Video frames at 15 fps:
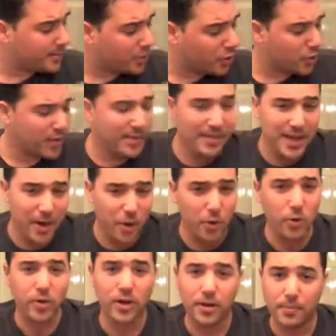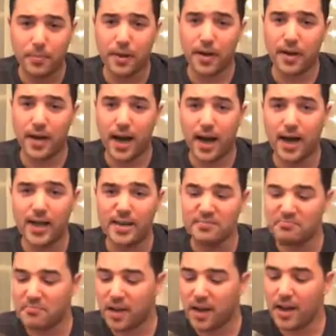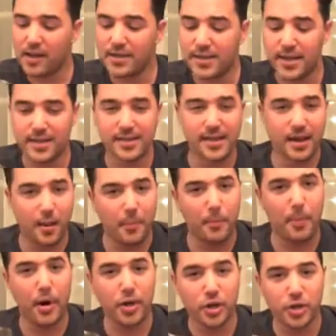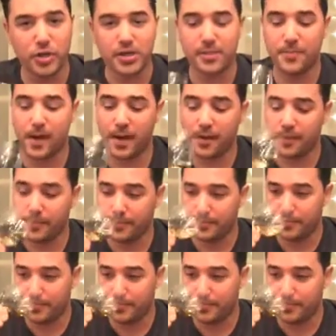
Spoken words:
creamy oak, but I say it's like a butter smell.